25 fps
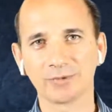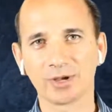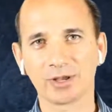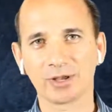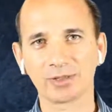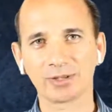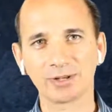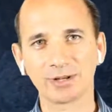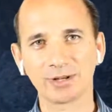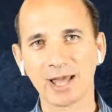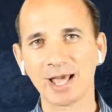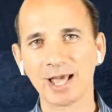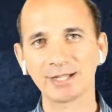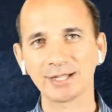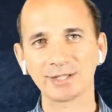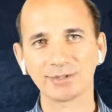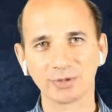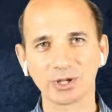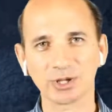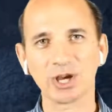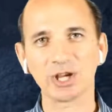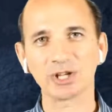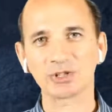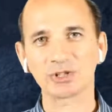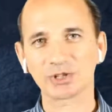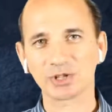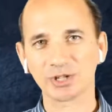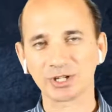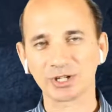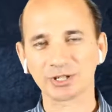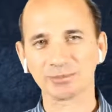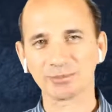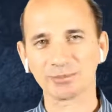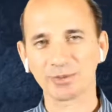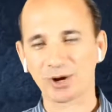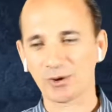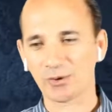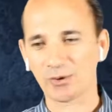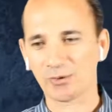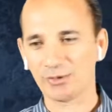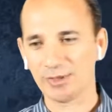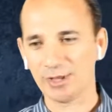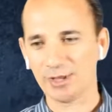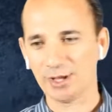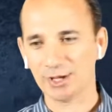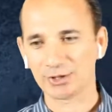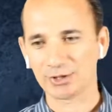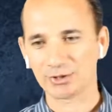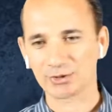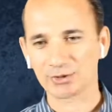I think last week I shared
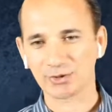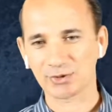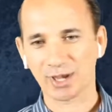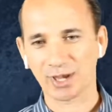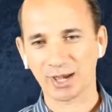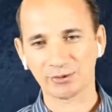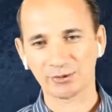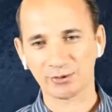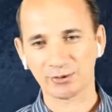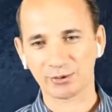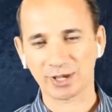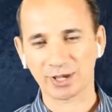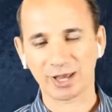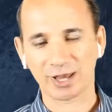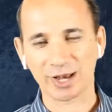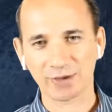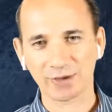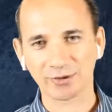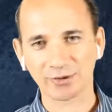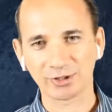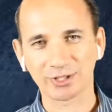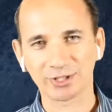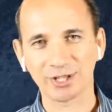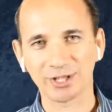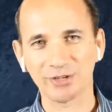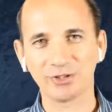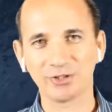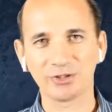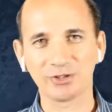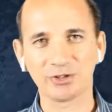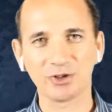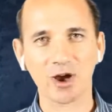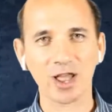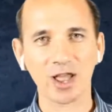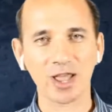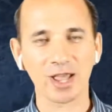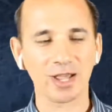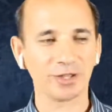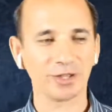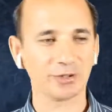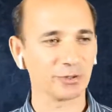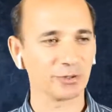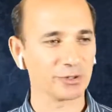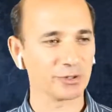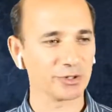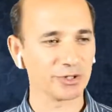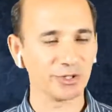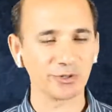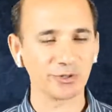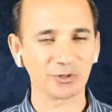about this, that you can have a TV diet
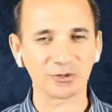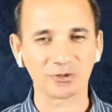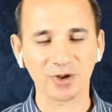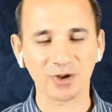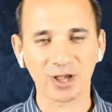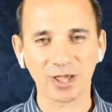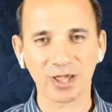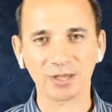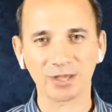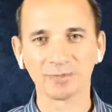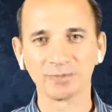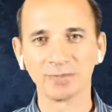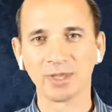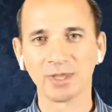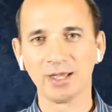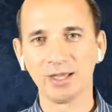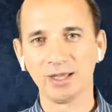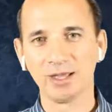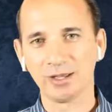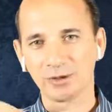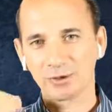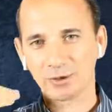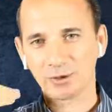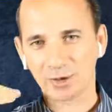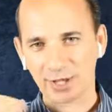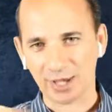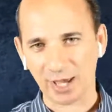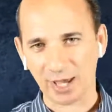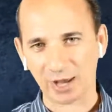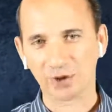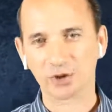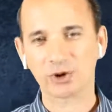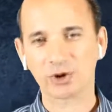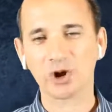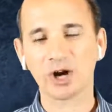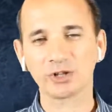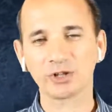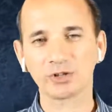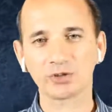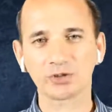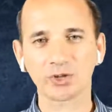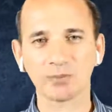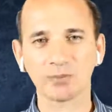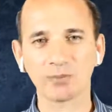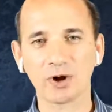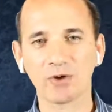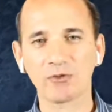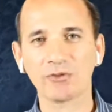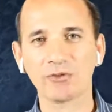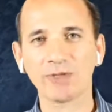or news diet. We can cut
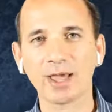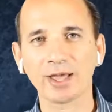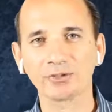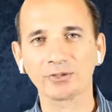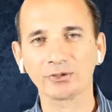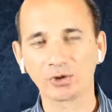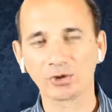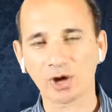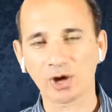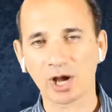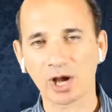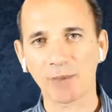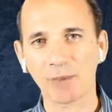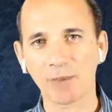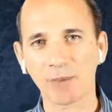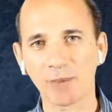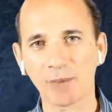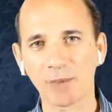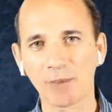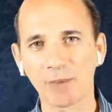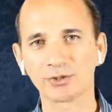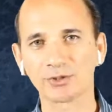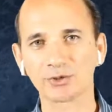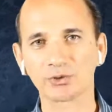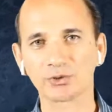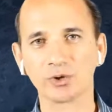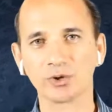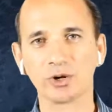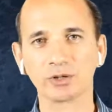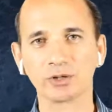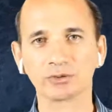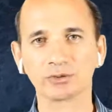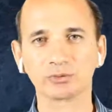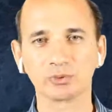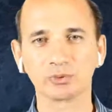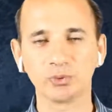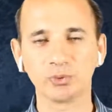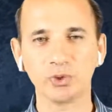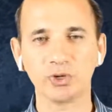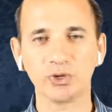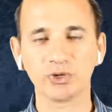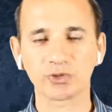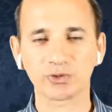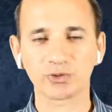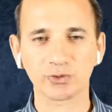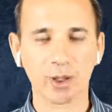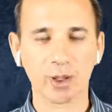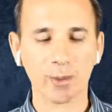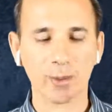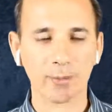some of that time and start doing
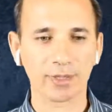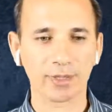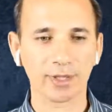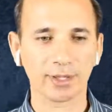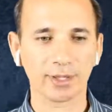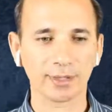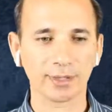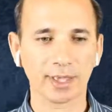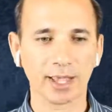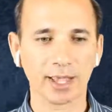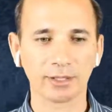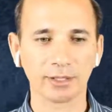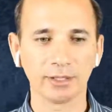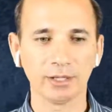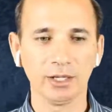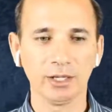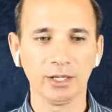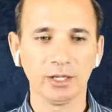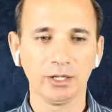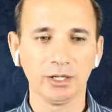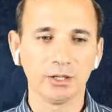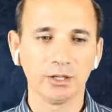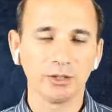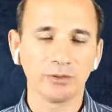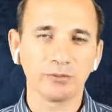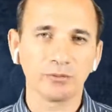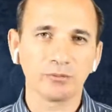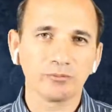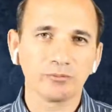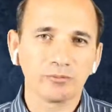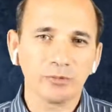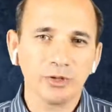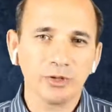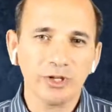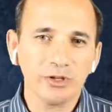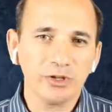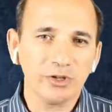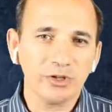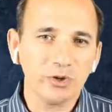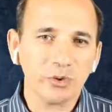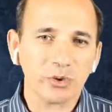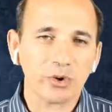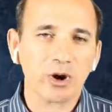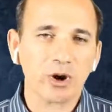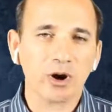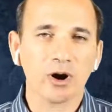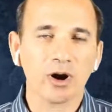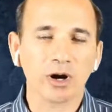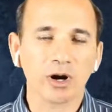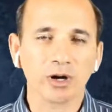something that in
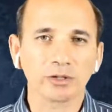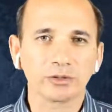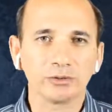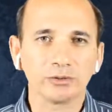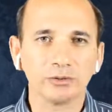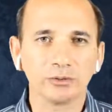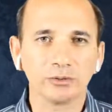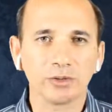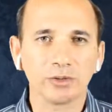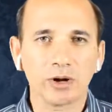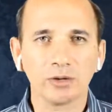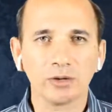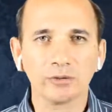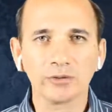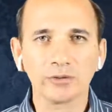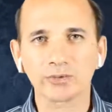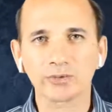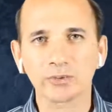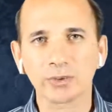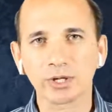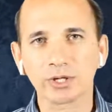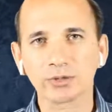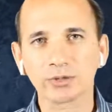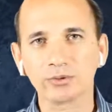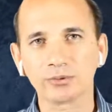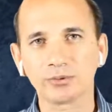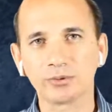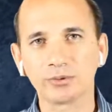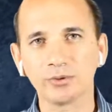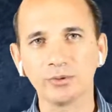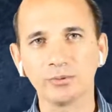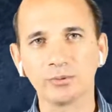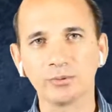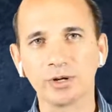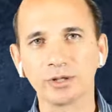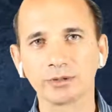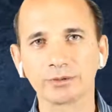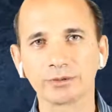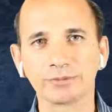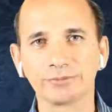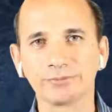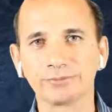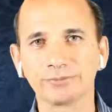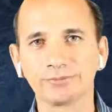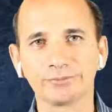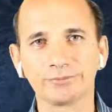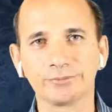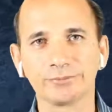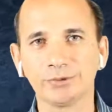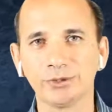your heart you always wanted to do, but
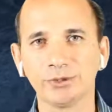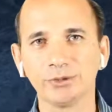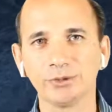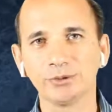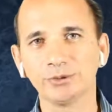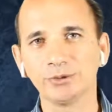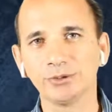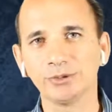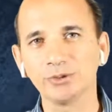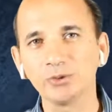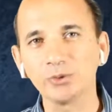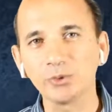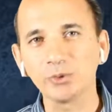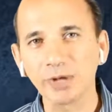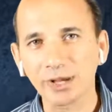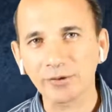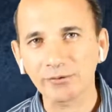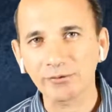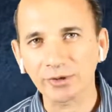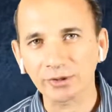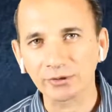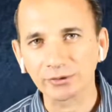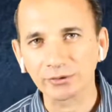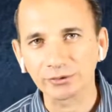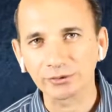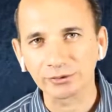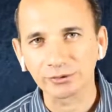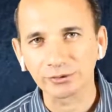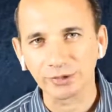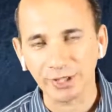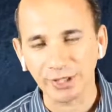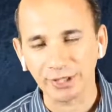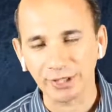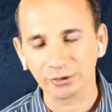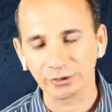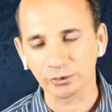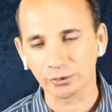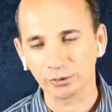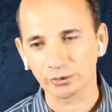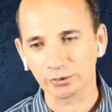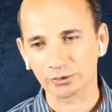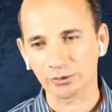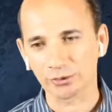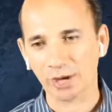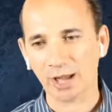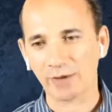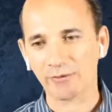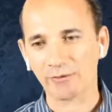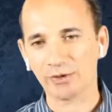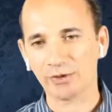you never did or
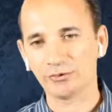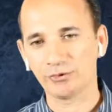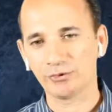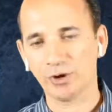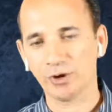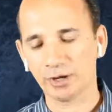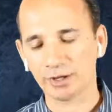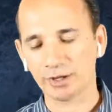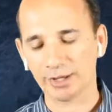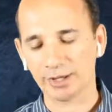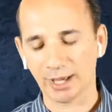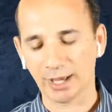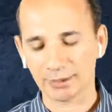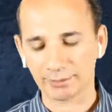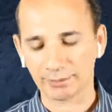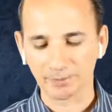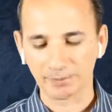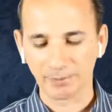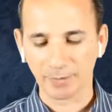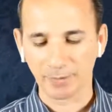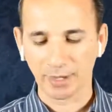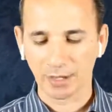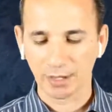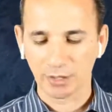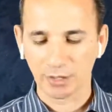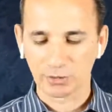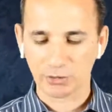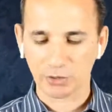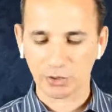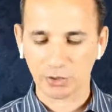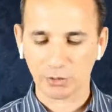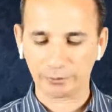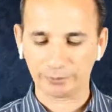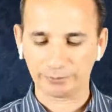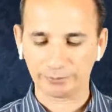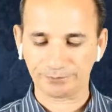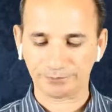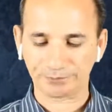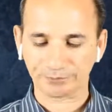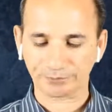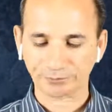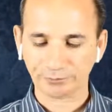you haven't done yet. So